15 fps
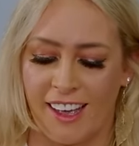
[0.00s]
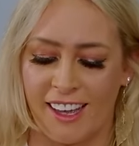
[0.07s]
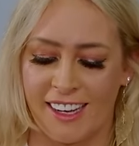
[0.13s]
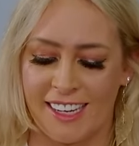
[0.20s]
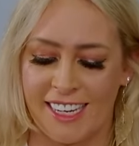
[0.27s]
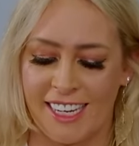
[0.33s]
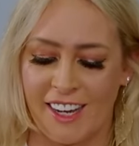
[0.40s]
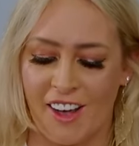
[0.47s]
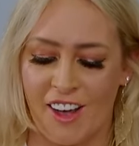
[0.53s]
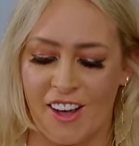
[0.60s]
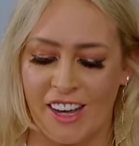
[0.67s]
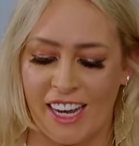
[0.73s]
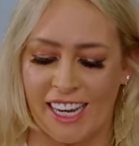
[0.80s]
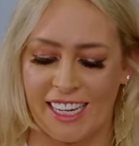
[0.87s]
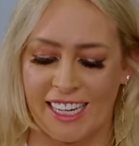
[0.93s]
Andy
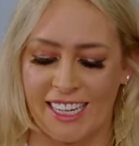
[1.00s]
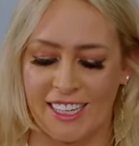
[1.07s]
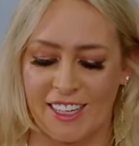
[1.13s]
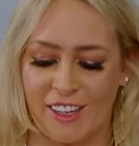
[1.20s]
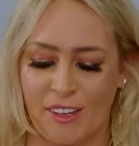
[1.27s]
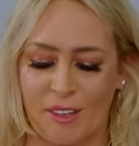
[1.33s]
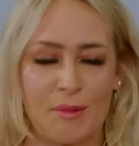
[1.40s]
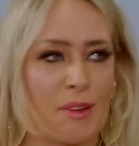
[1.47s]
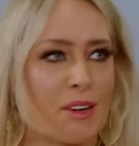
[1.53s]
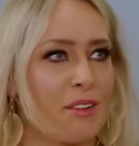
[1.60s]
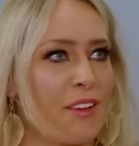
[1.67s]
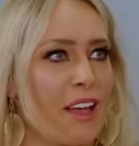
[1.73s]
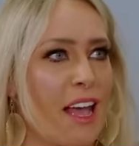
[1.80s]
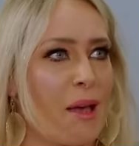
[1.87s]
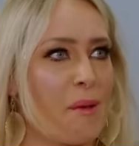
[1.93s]
Hind, who's one
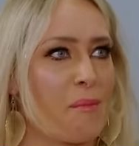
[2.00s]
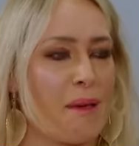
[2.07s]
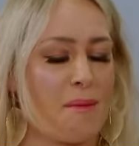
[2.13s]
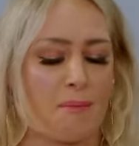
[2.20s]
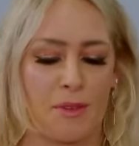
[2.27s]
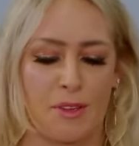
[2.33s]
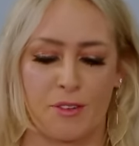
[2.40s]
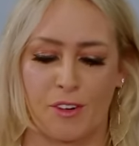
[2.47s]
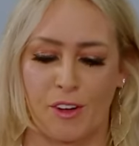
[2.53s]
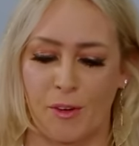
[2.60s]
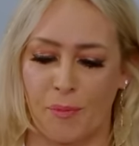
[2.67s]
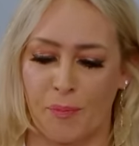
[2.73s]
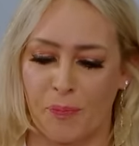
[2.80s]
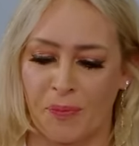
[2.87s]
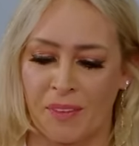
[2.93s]
of our members, right?